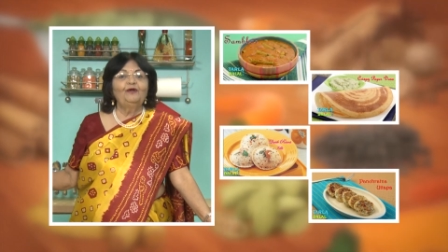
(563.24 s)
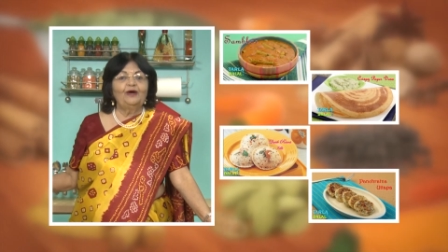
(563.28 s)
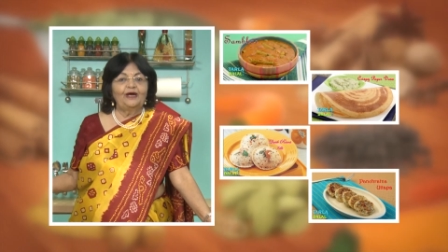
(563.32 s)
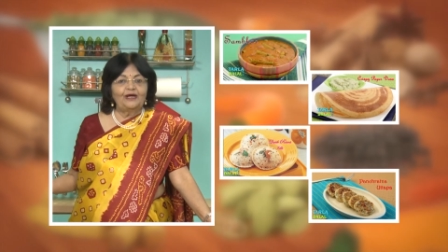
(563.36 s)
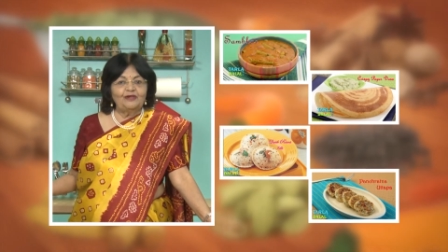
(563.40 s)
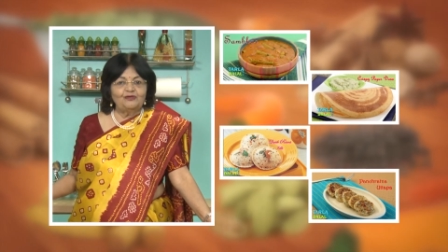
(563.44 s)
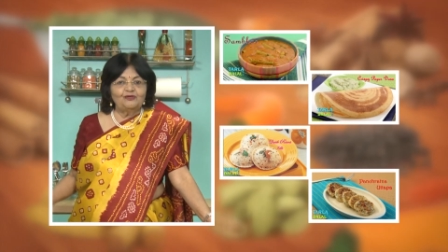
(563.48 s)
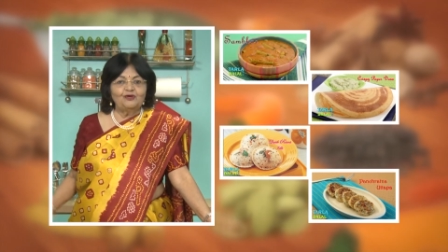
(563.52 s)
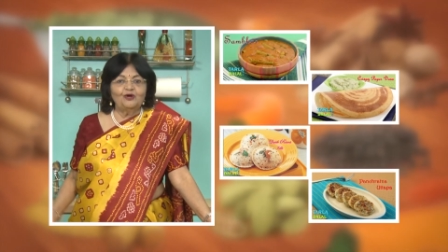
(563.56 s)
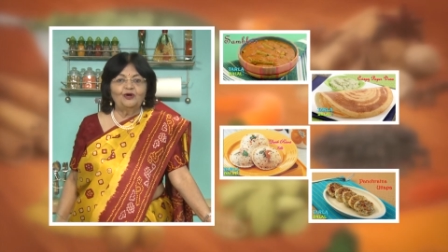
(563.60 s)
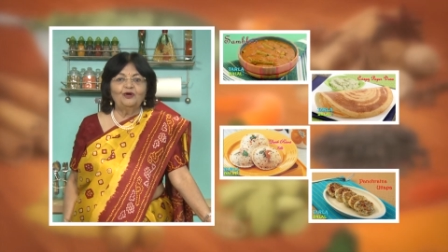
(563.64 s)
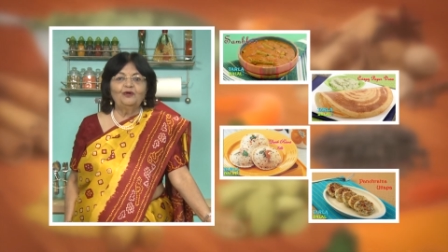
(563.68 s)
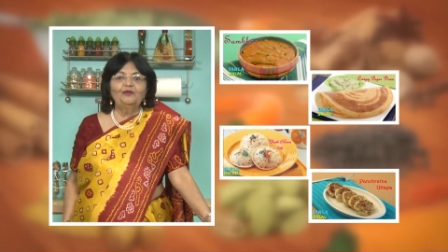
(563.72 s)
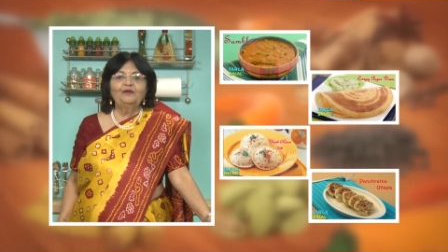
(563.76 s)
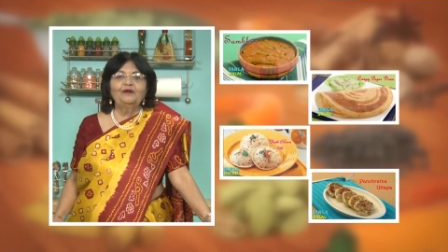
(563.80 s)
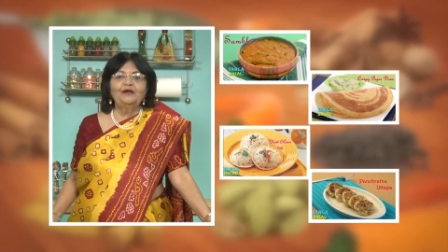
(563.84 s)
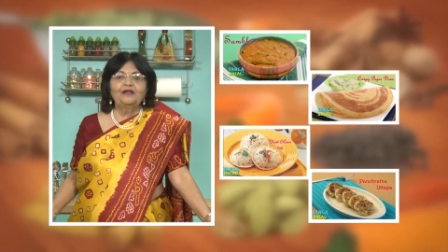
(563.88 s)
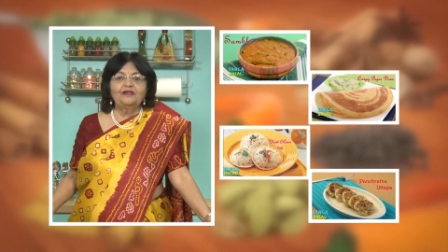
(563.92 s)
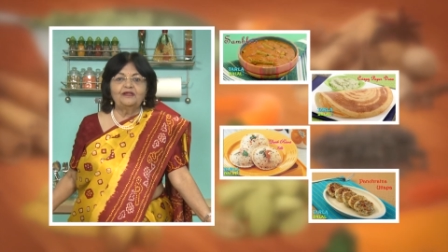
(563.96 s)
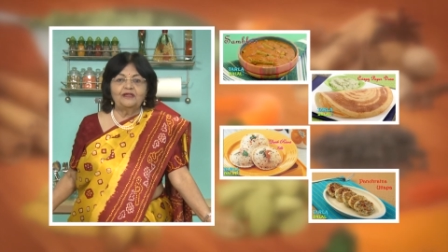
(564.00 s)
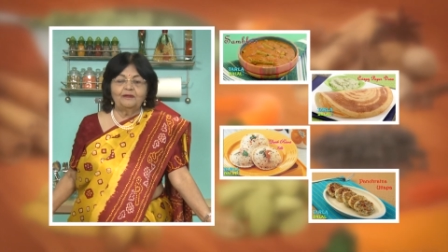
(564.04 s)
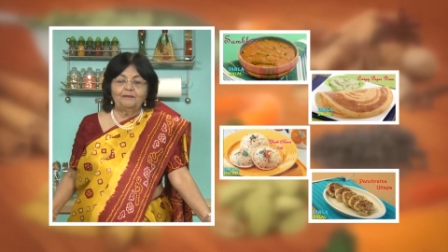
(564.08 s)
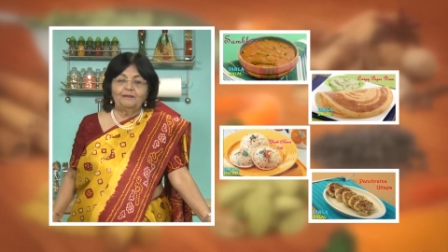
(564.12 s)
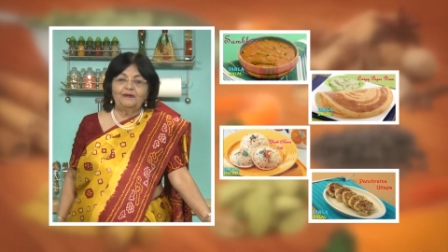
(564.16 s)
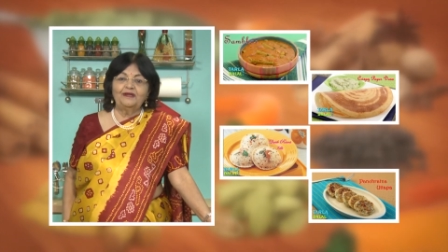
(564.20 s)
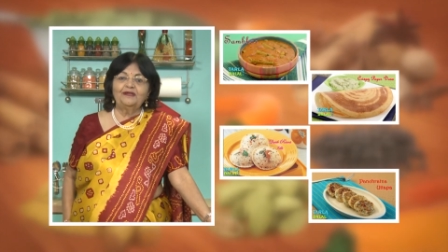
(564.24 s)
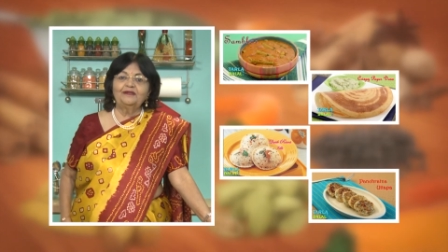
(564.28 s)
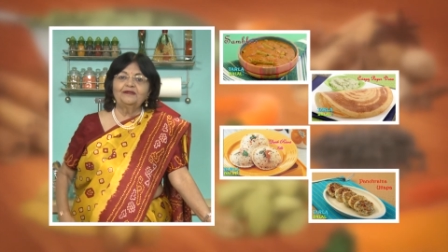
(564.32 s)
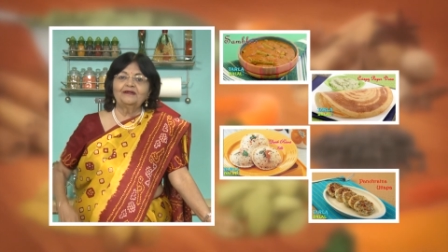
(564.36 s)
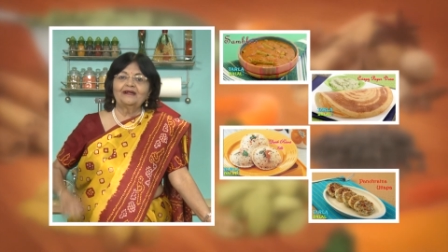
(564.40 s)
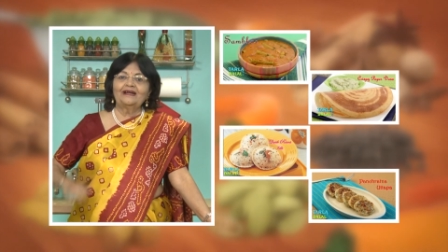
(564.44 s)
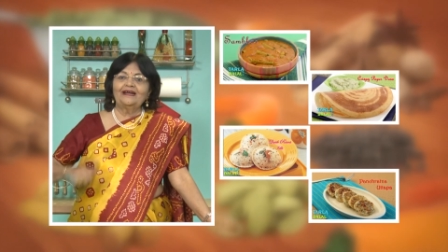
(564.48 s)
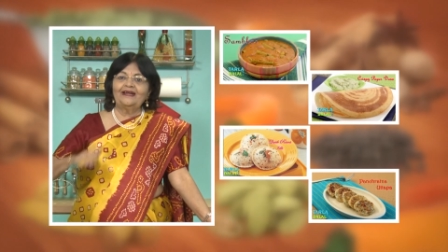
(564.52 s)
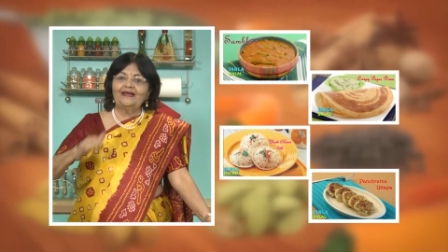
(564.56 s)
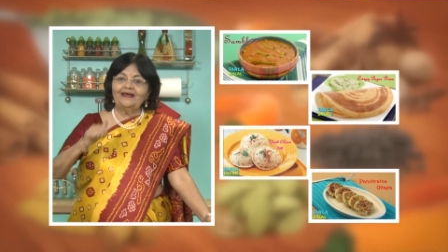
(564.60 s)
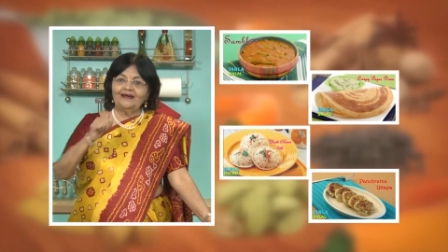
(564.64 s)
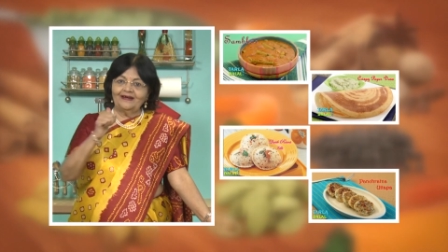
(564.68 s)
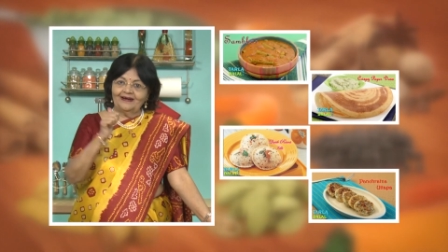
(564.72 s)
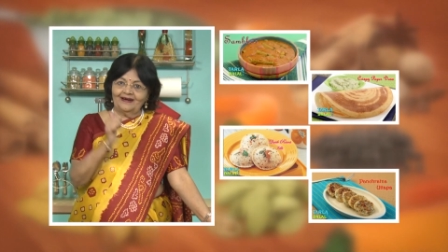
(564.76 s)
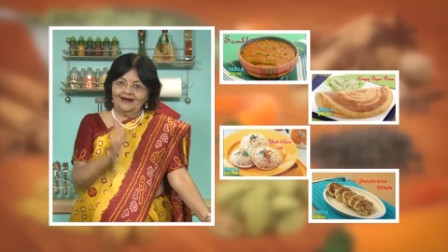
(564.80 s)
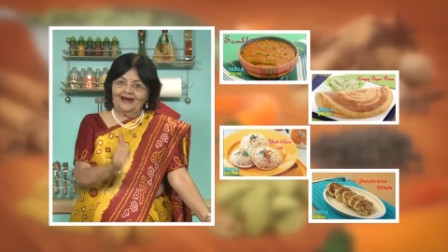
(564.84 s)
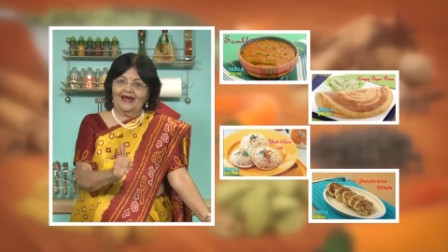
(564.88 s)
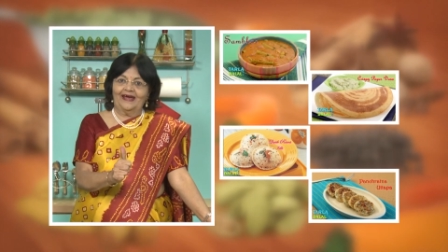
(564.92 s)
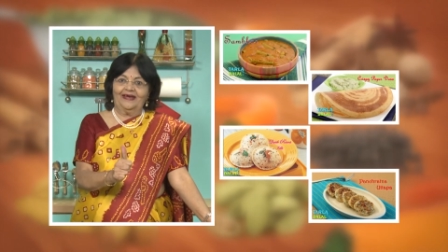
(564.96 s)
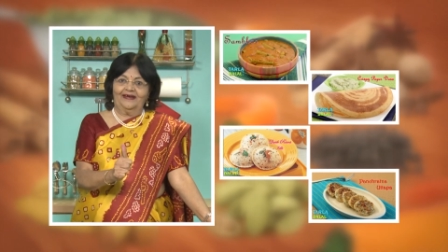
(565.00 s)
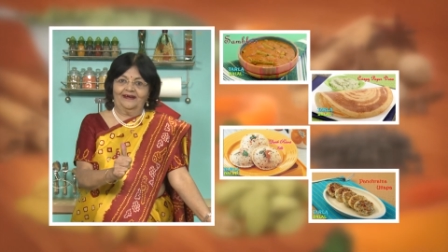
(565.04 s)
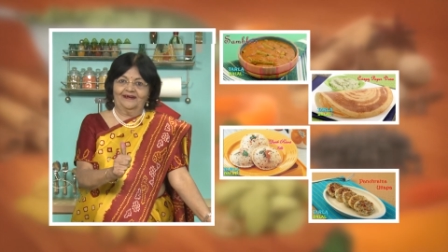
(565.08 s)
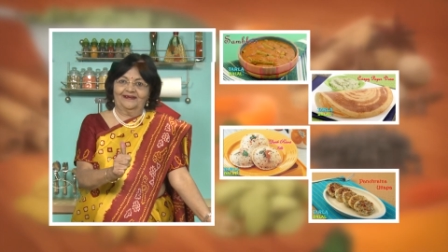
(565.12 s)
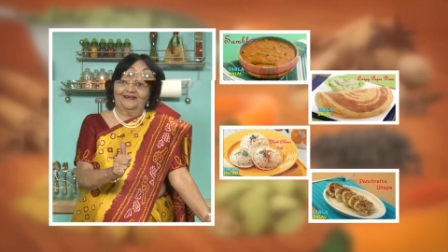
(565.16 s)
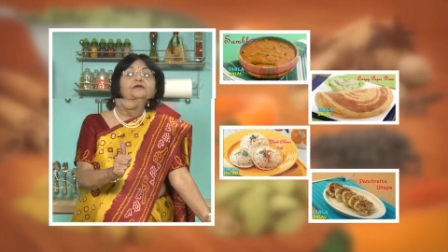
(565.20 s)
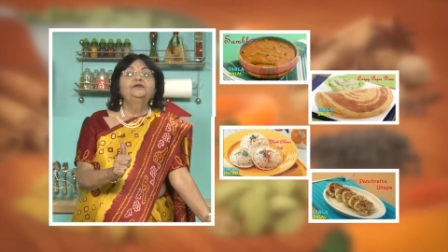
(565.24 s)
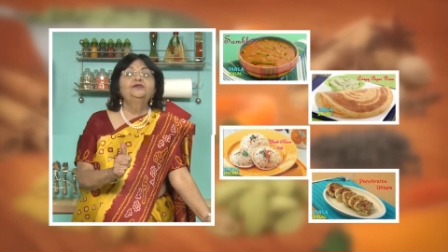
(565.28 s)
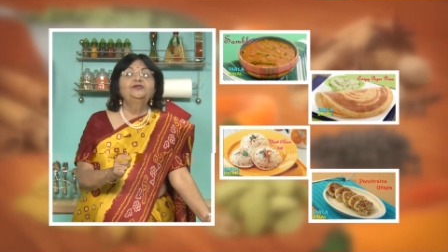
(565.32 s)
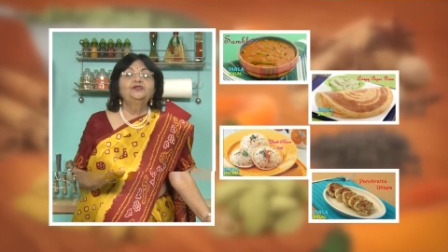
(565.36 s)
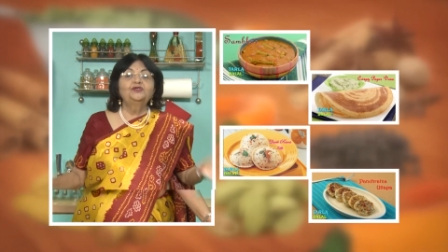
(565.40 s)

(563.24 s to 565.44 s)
enjoy our recipes, click like.